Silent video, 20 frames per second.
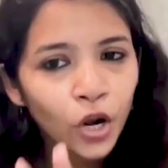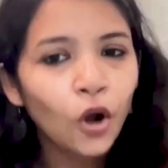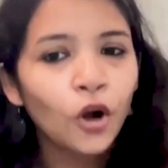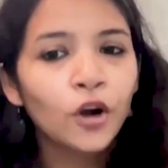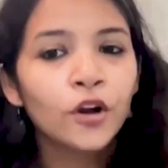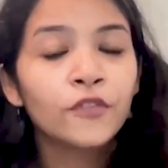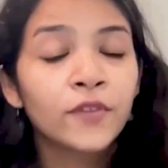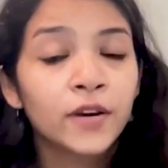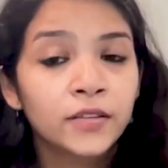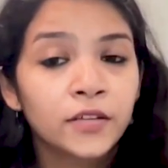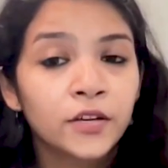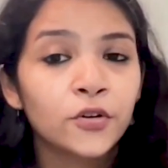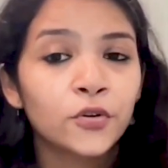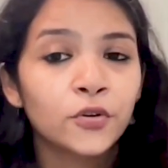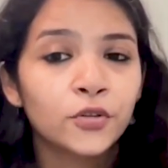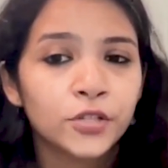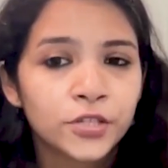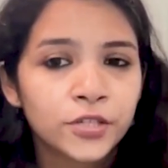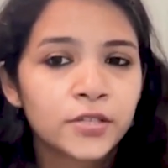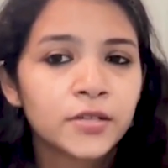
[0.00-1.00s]
a lot of
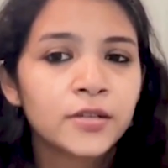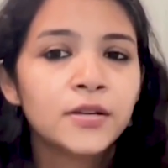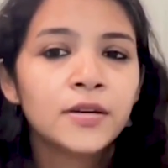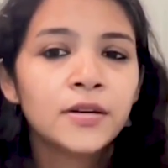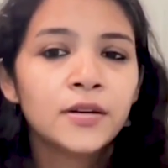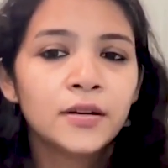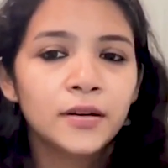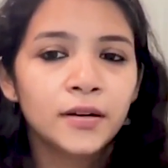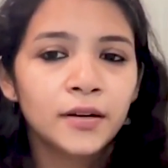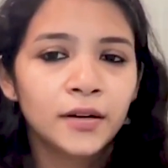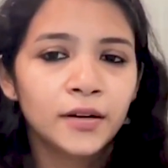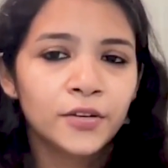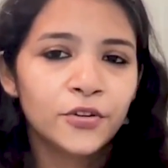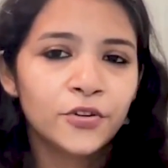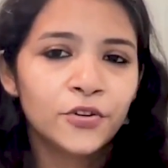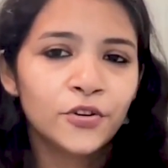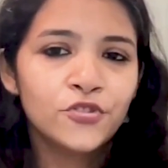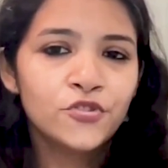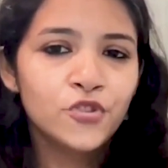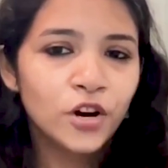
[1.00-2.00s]
roles.
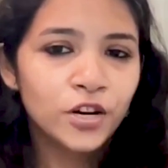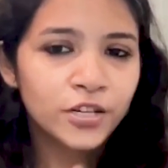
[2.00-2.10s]
You're